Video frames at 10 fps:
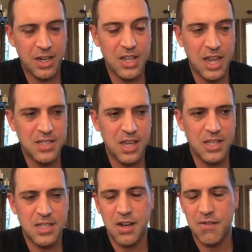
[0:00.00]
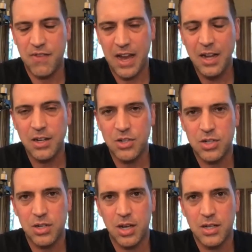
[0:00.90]
it's an
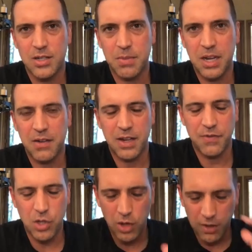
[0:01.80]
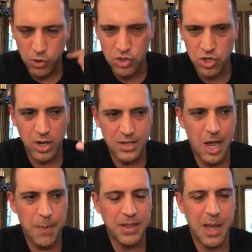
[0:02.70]
advantage to me if you start
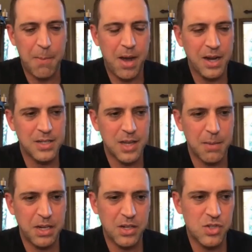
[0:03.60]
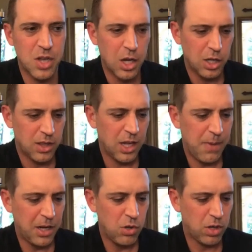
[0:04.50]
adopting that mindset, because think
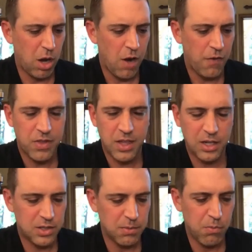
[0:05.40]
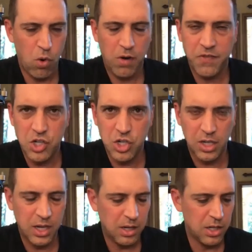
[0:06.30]
about it, you can offer things more
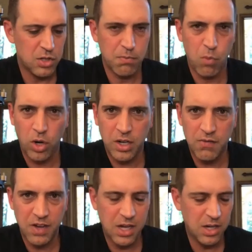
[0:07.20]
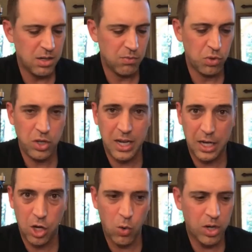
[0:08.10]
efficiently, it's more convenient, really at
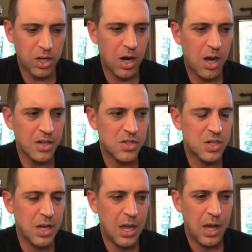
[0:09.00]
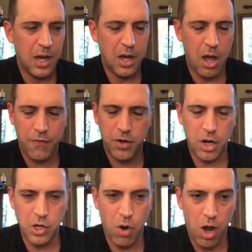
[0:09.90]
lower cost, offer
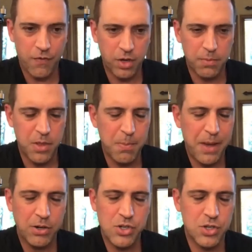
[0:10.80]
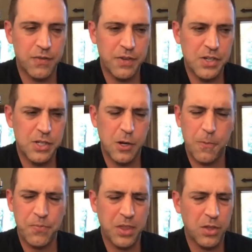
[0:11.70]
the better service.
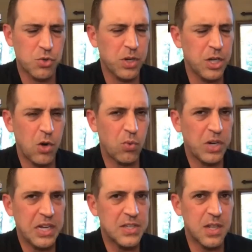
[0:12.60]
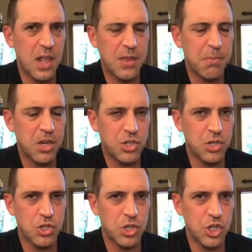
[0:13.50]
So there's really no reason that the
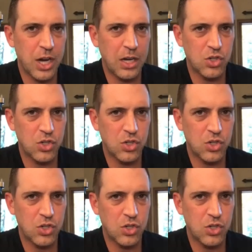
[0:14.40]
mission should change